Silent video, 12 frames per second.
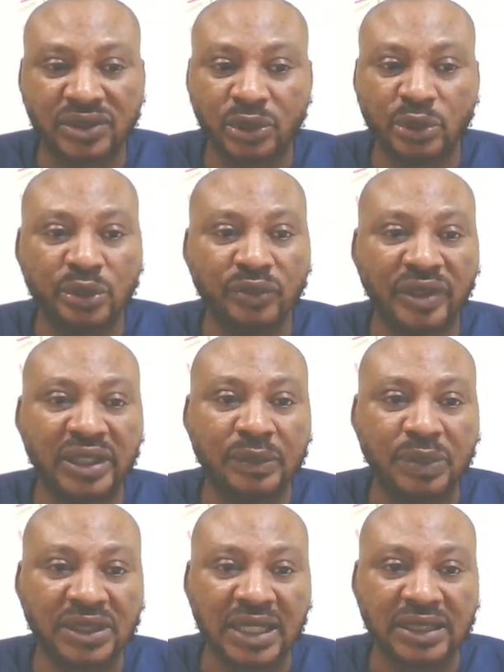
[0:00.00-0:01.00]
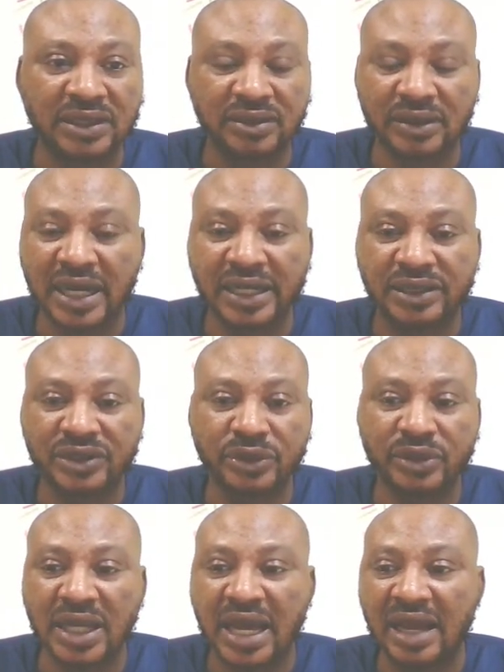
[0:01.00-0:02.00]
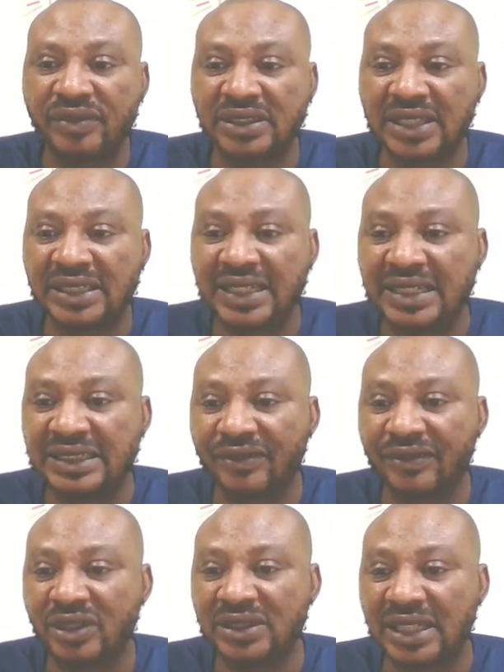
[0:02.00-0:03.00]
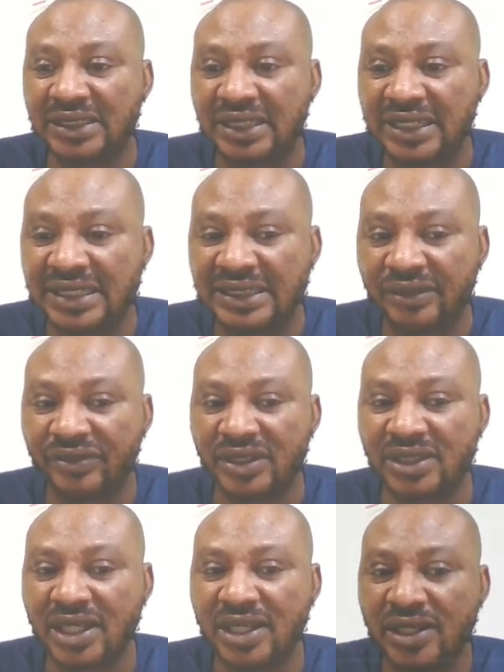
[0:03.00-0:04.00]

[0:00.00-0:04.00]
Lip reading: So very important, right? So they have a SATA interface. All these are SATA interface.